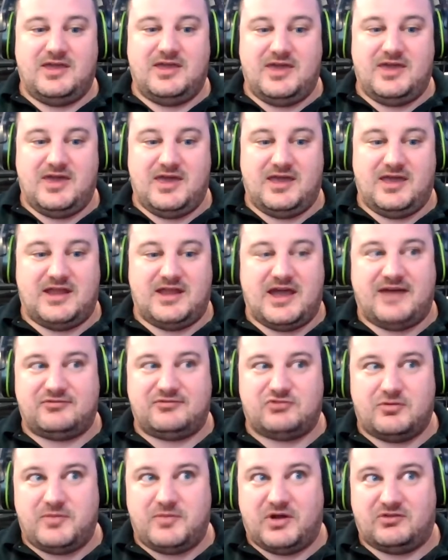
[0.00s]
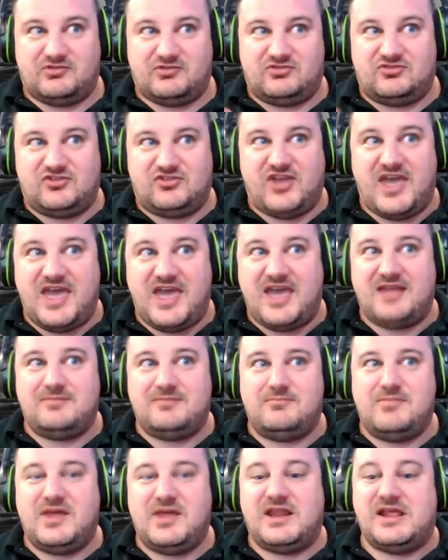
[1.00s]
and after about
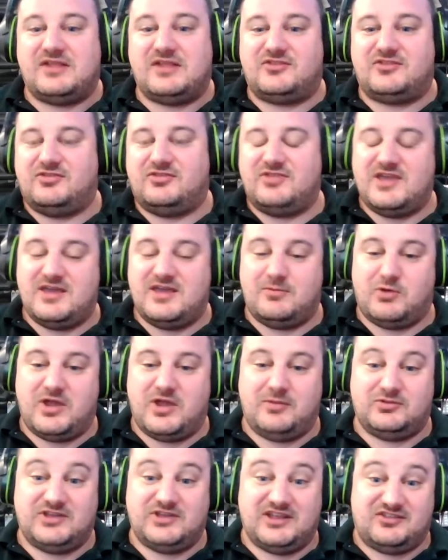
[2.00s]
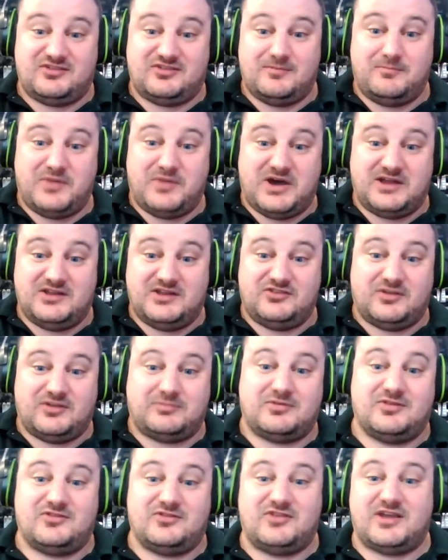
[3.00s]
ten minutes, they were able to get some bodies up to
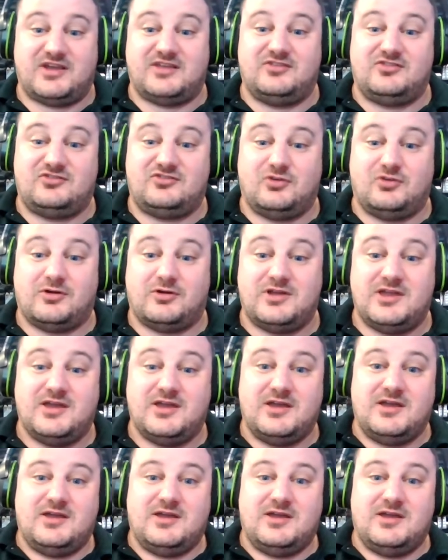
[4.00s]
the second story